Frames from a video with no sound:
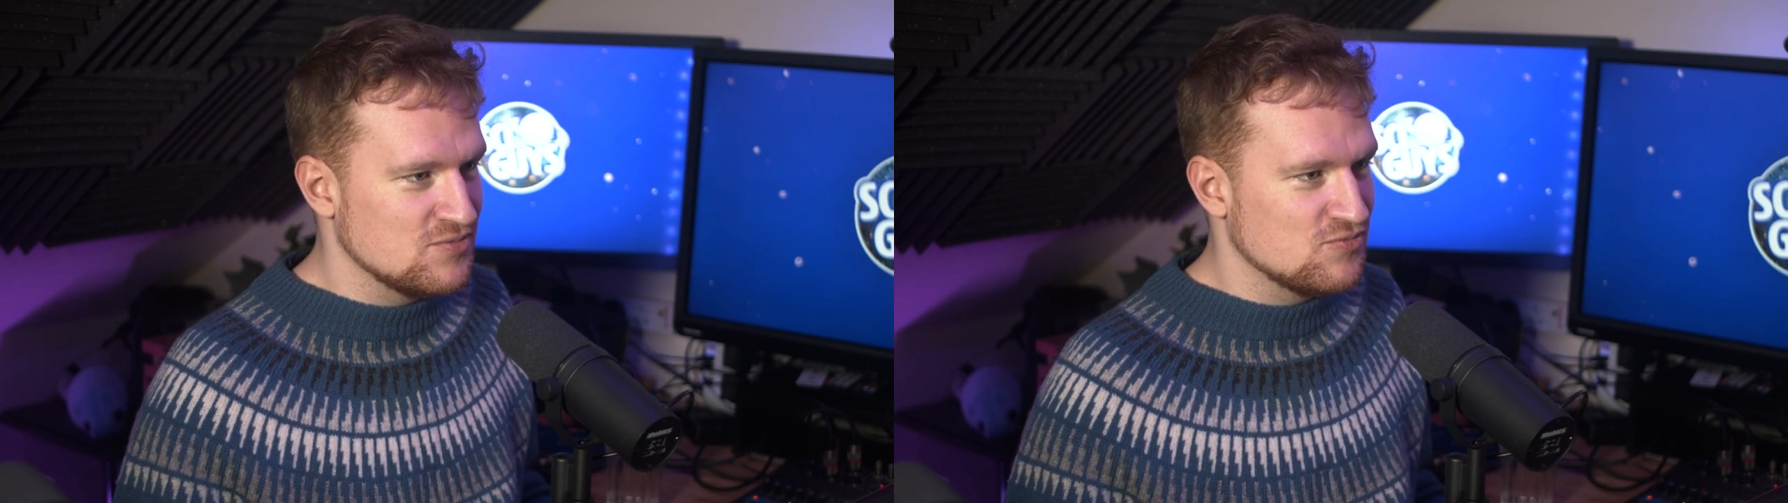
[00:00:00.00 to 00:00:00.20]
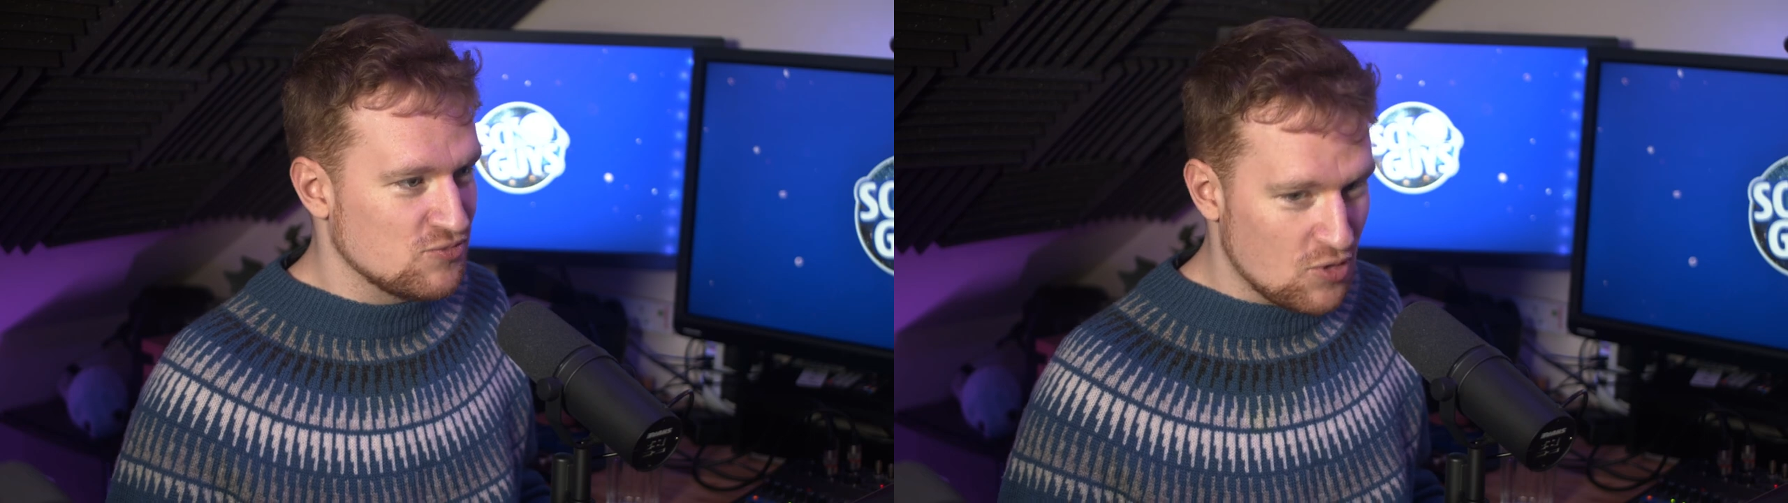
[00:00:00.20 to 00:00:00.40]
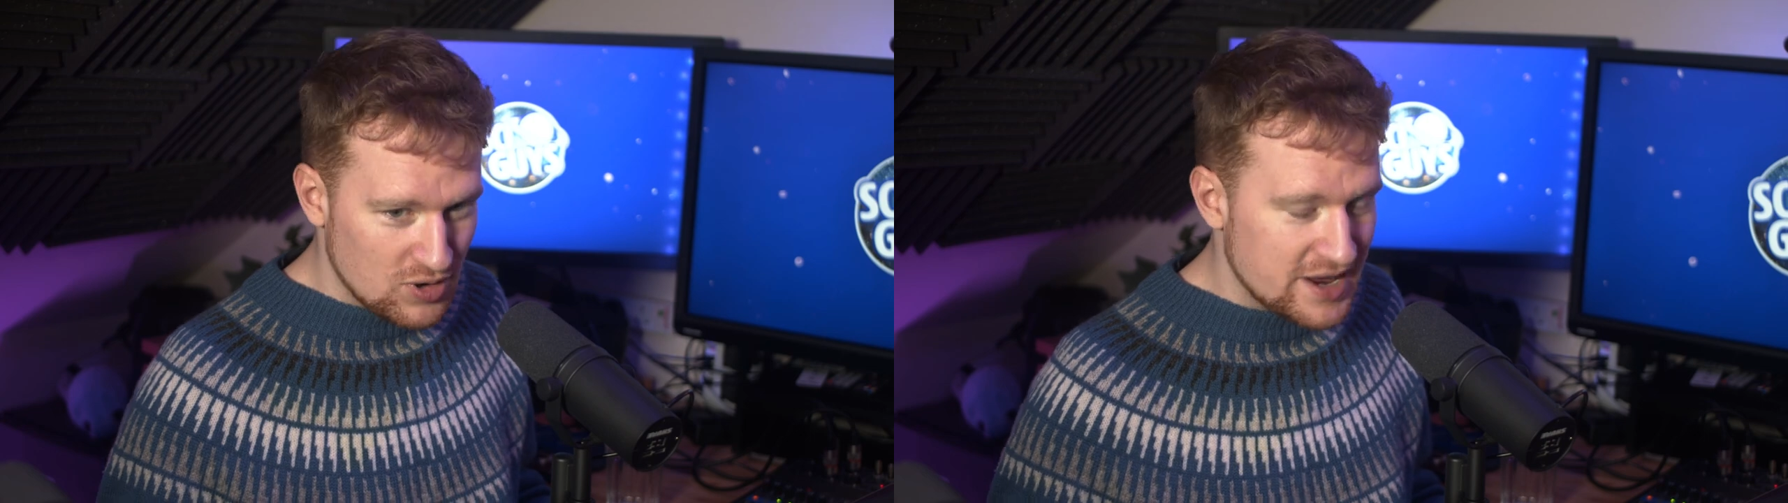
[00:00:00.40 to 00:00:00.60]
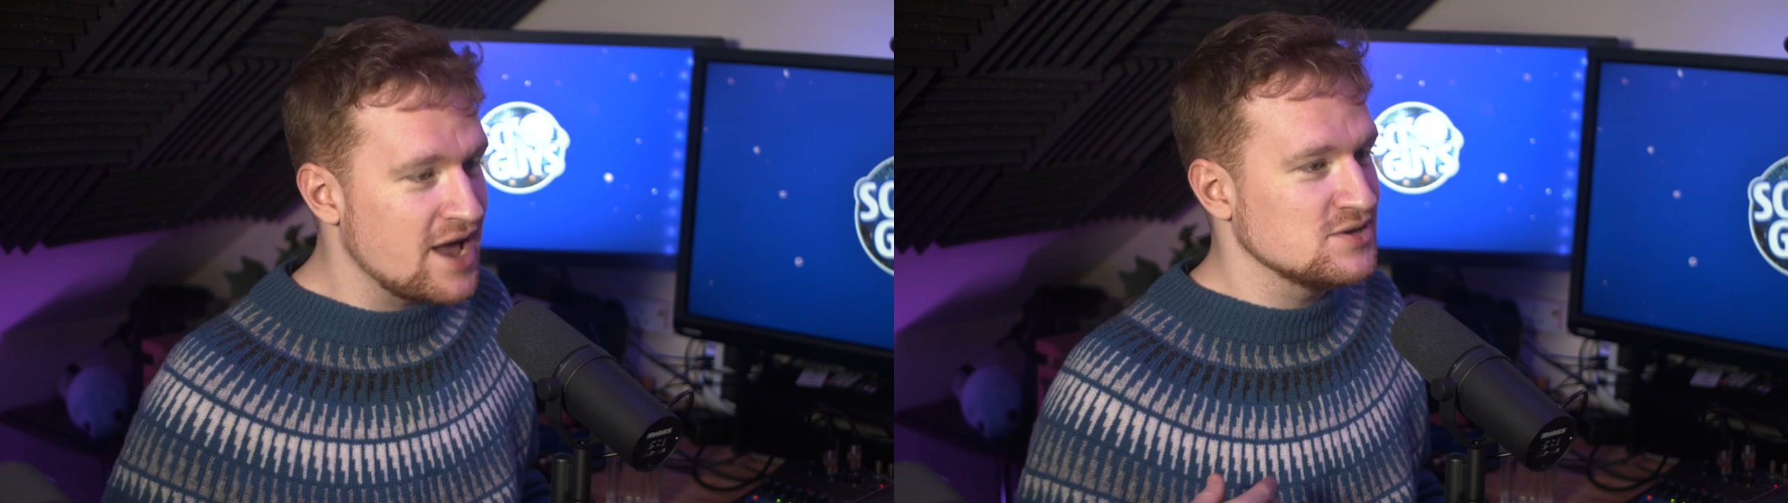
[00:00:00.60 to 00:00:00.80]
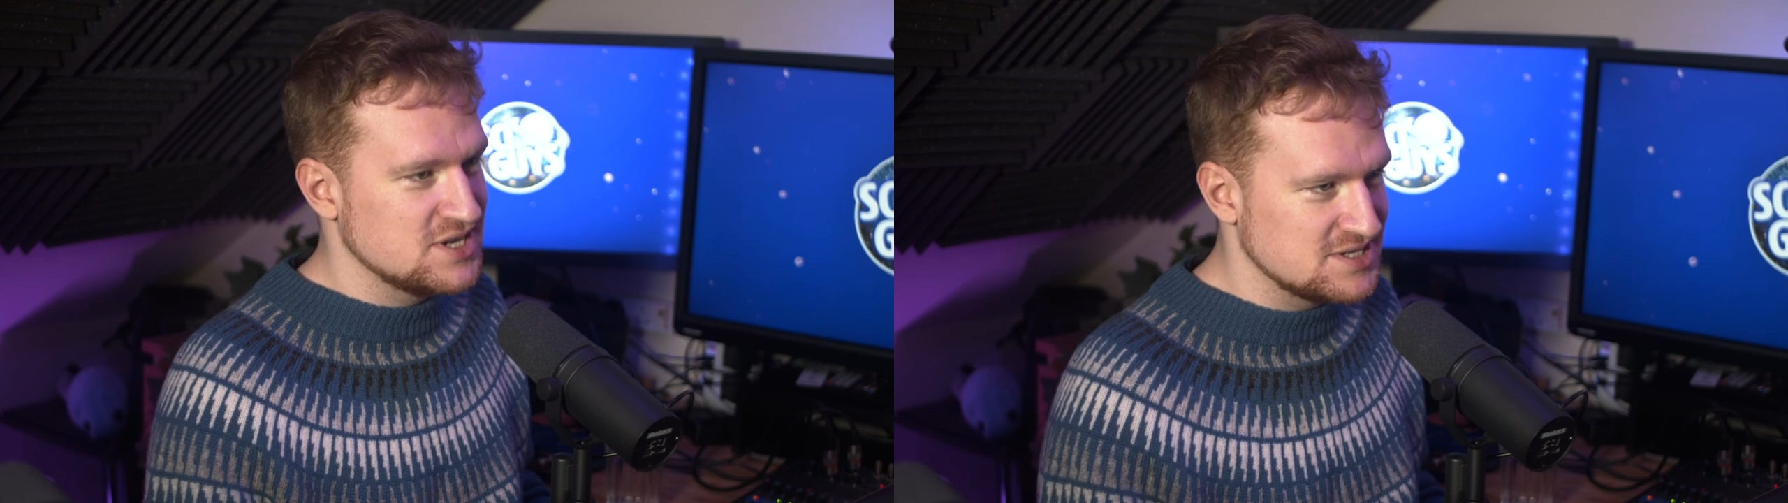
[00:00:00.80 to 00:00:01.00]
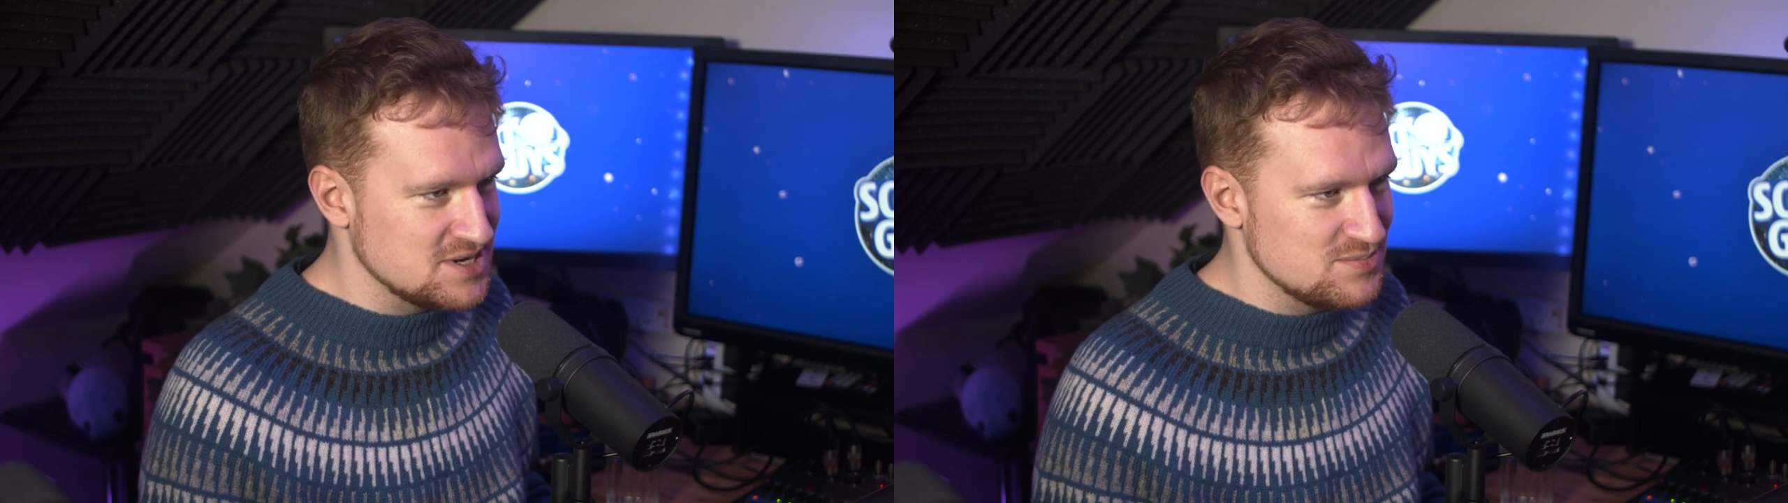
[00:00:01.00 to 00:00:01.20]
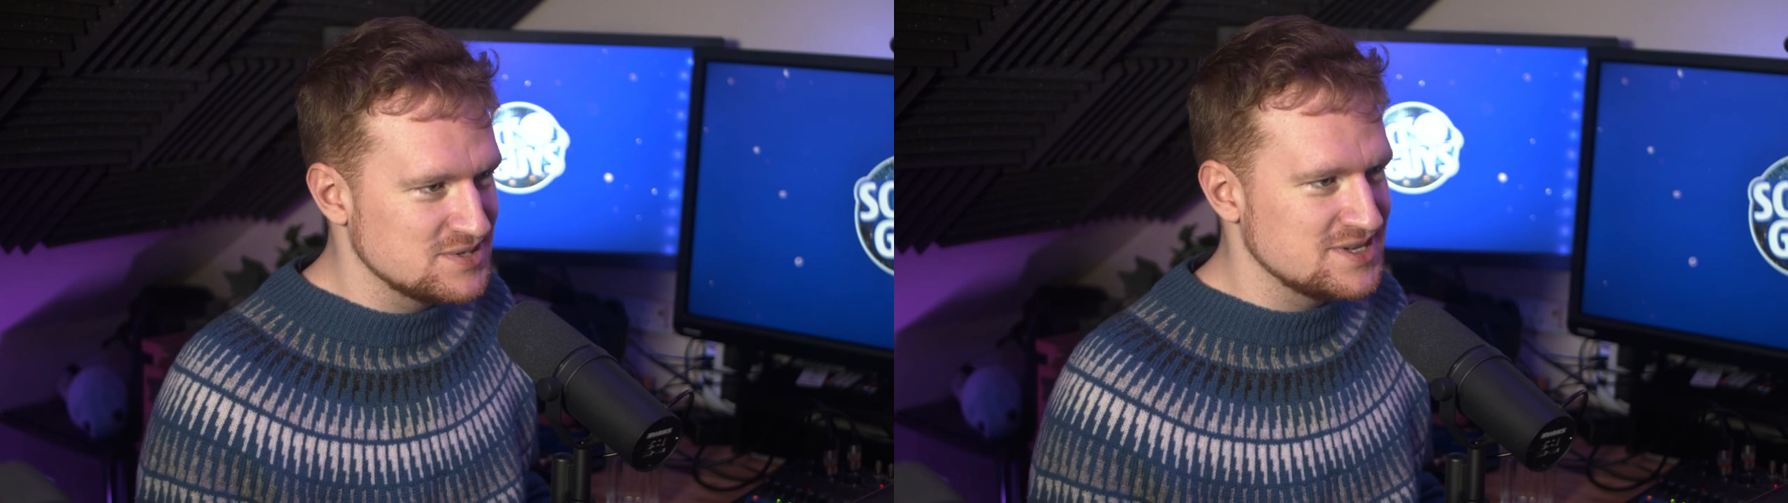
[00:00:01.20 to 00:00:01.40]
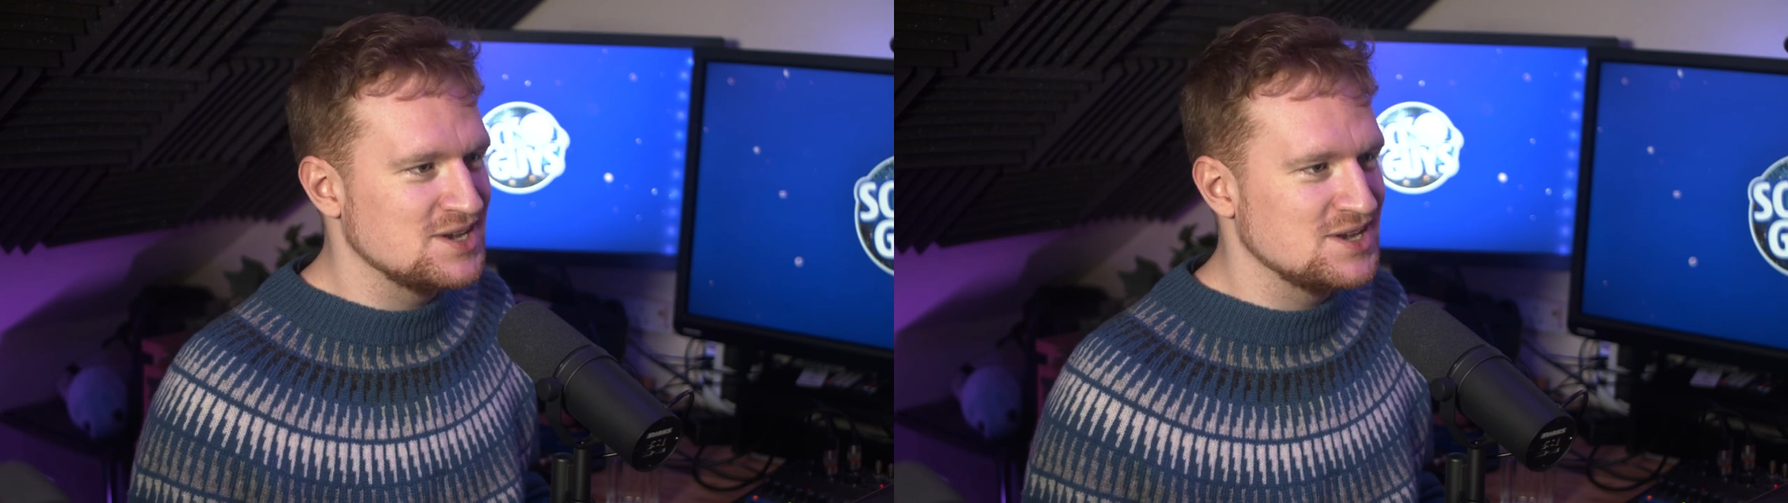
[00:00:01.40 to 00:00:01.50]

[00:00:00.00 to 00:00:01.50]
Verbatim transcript: ruling out systems